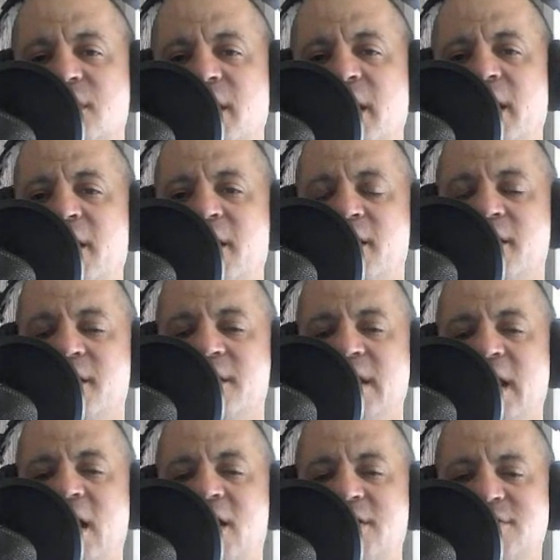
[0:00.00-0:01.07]
And
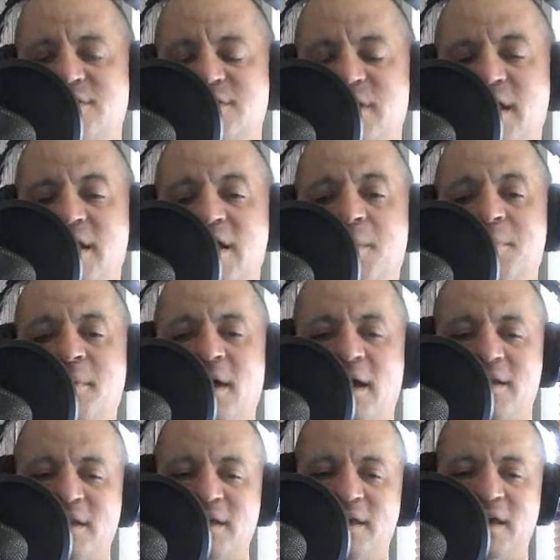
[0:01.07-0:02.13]
now it is setting up
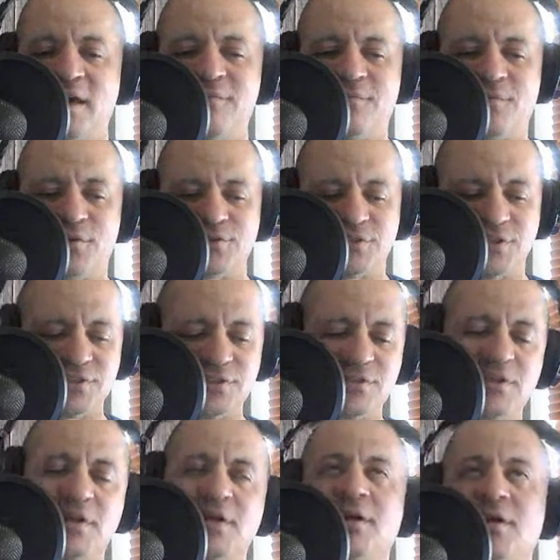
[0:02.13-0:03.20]
Kilynn King
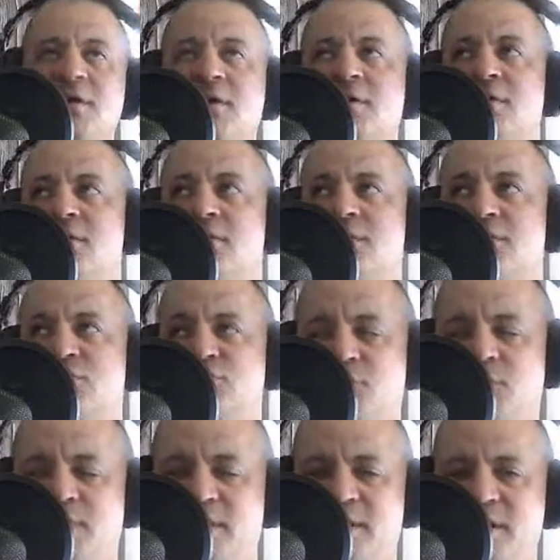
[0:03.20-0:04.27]
versus
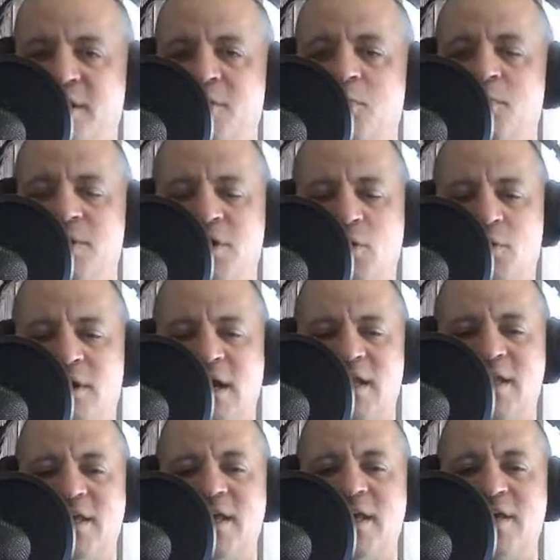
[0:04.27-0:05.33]
Trinity. We know
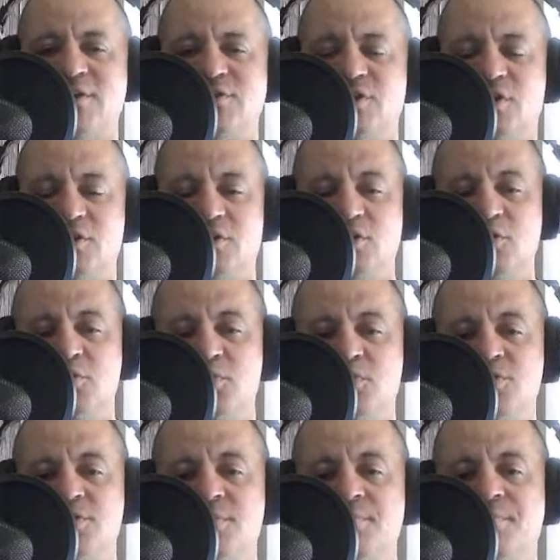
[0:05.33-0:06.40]
Kilynn King is going to
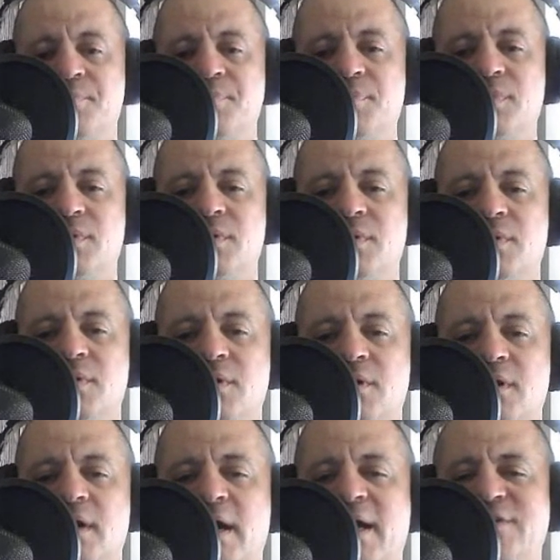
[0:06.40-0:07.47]
lose.
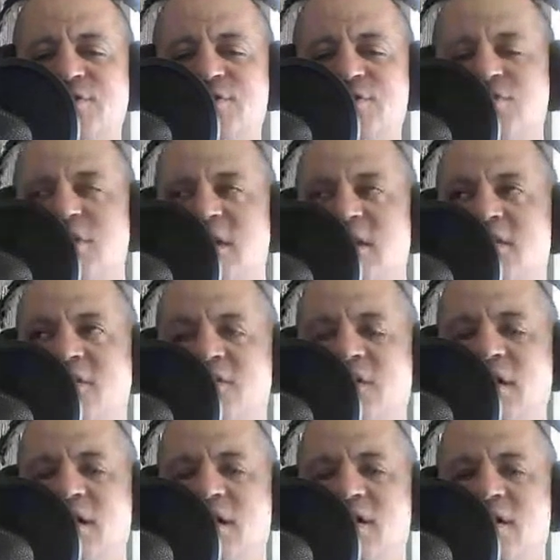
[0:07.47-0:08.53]
I just didn't
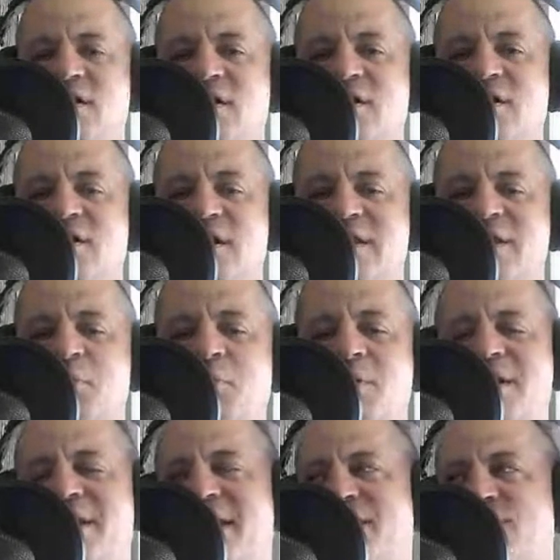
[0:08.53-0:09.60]
think. They
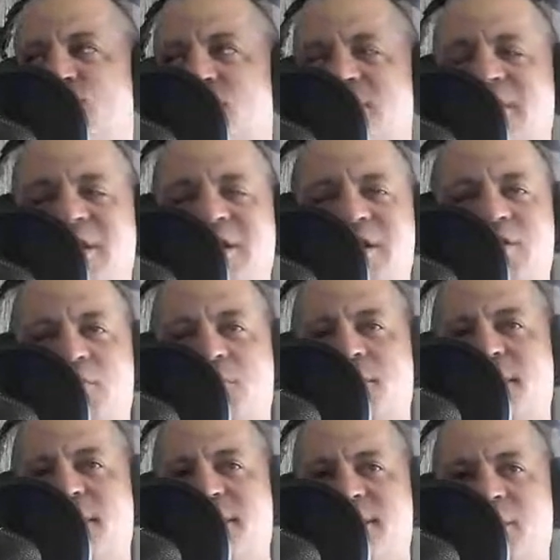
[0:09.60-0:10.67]
wanted to get Trinity in the
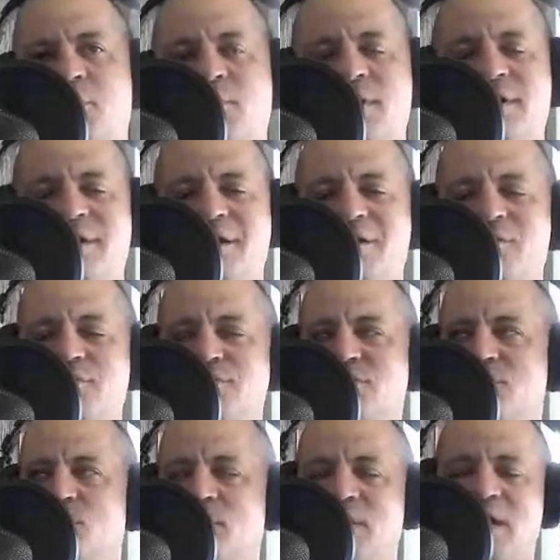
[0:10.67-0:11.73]
ring. They wanted to get her on
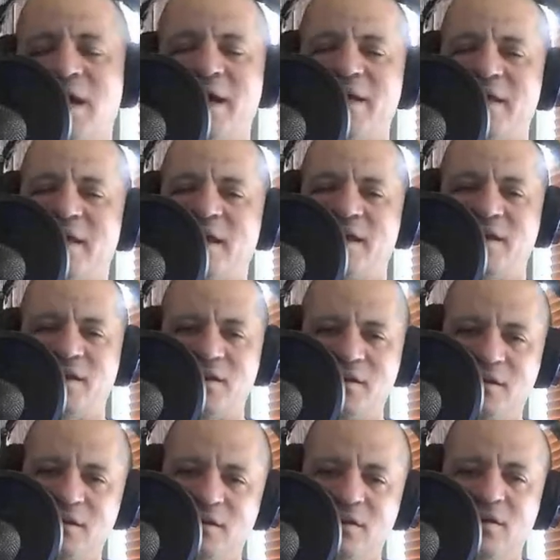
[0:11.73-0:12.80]
screen. I get it.
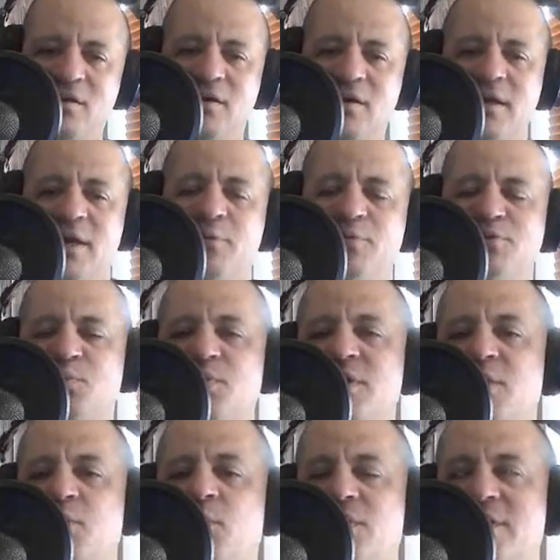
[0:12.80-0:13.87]
It was
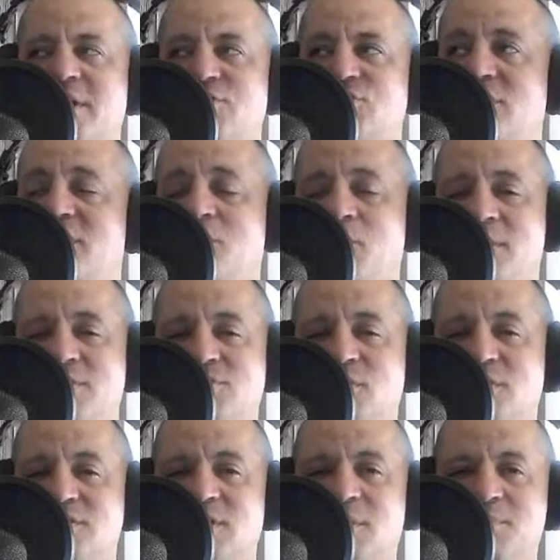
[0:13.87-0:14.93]
really weird that she didn't wrestle
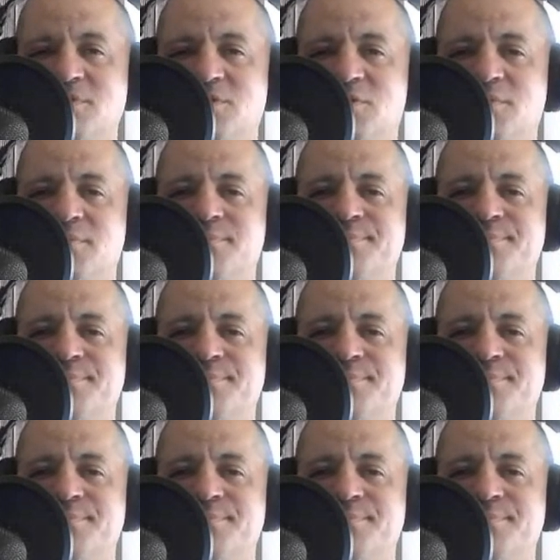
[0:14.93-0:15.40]
this episode.